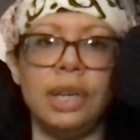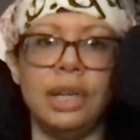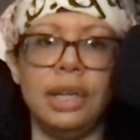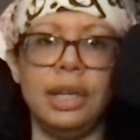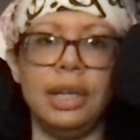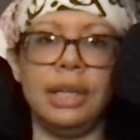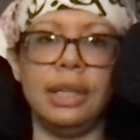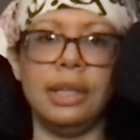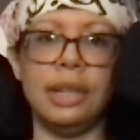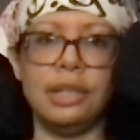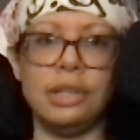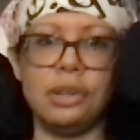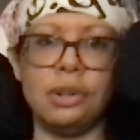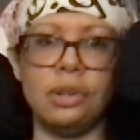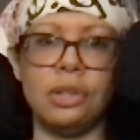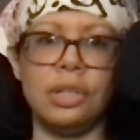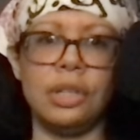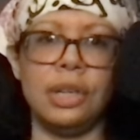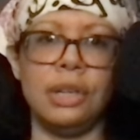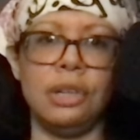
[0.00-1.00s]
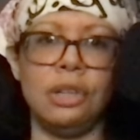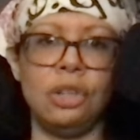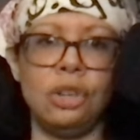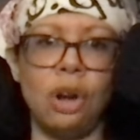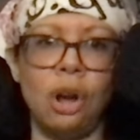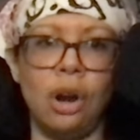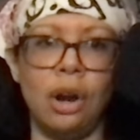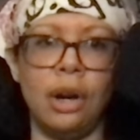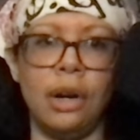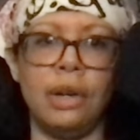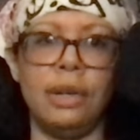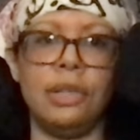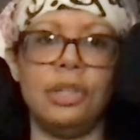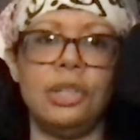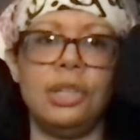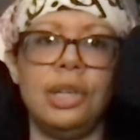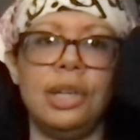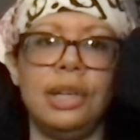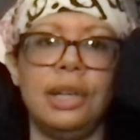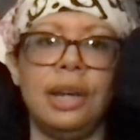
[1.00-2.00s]
idiot lizards in
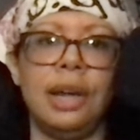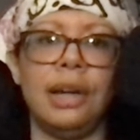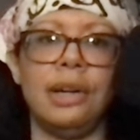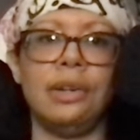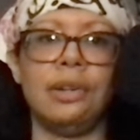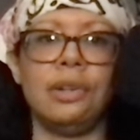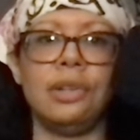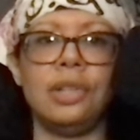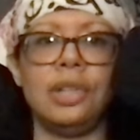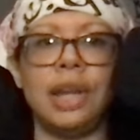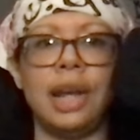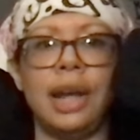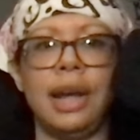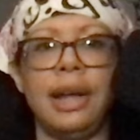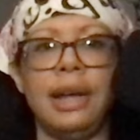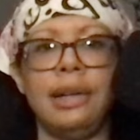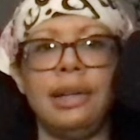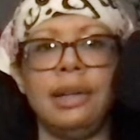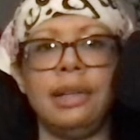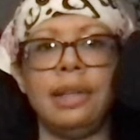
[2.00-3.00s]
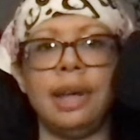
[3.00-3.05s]
charge didn't understand